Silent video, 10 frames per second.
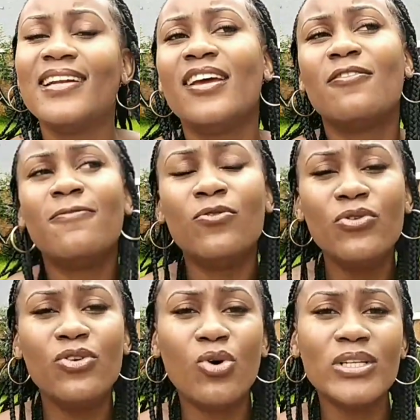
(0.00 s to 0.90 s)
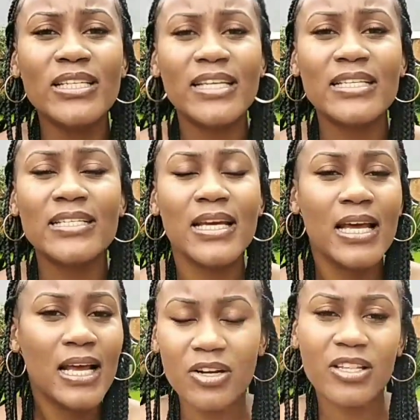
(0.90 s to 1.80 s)
like food content,
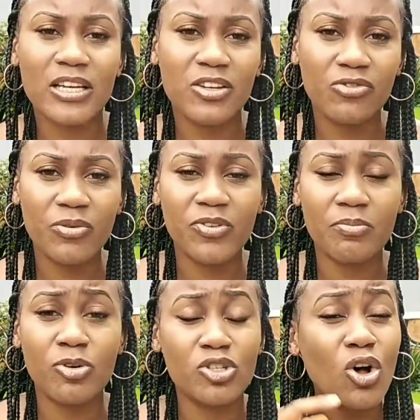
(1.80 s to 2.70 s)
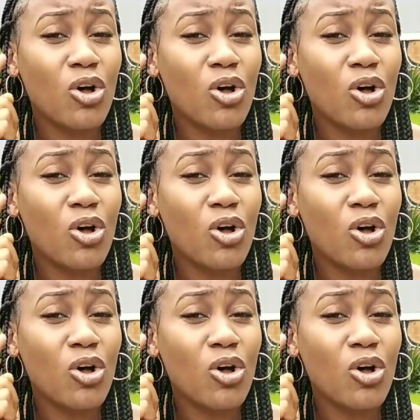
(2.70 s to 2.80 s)
in the description box.